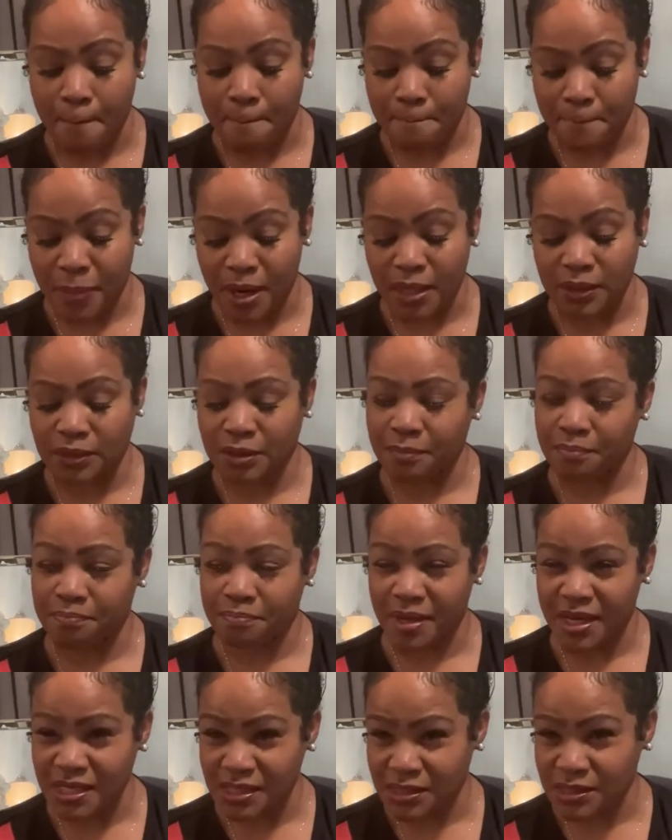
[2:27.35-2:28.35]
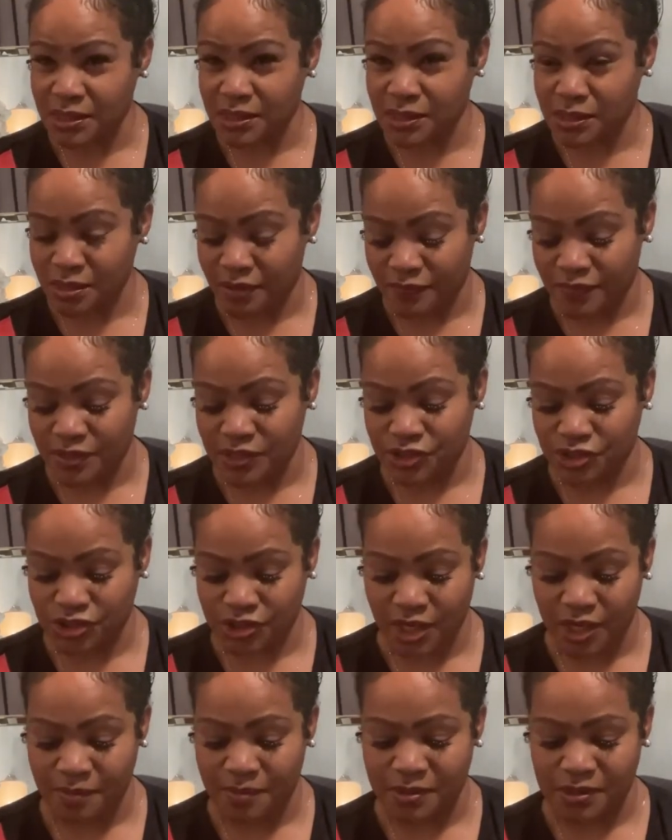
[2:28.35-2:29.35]
But the basis of their
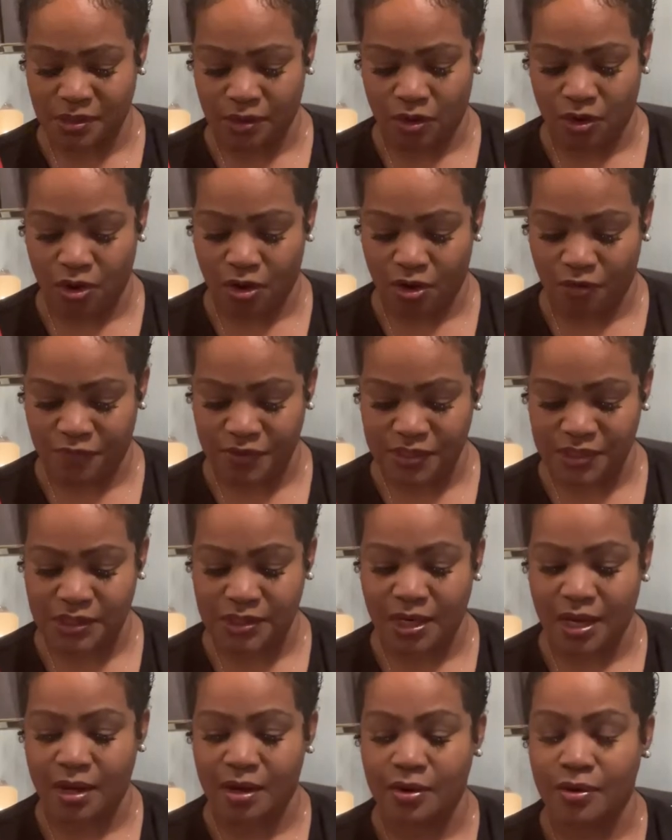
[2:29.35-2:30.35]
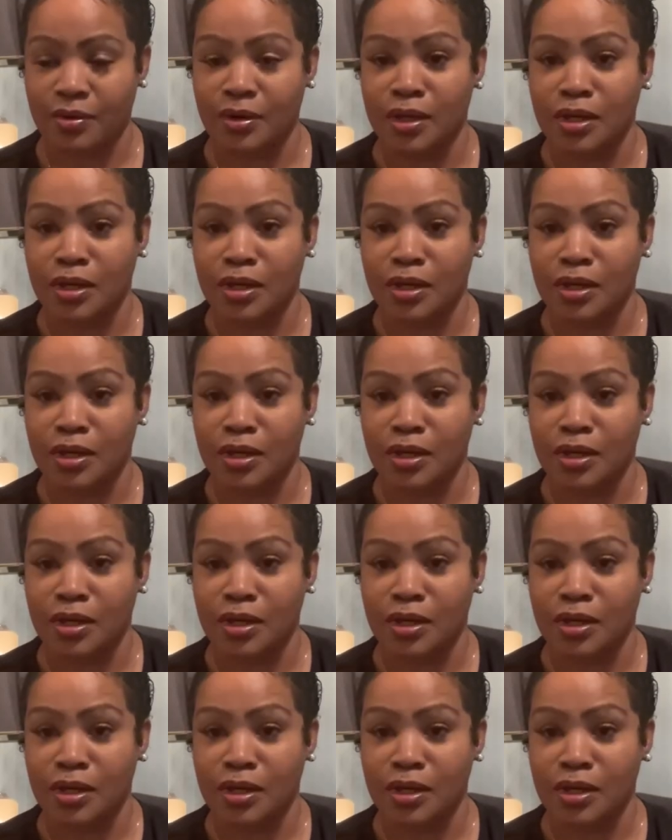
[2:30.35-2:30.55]
shape is a coffin style.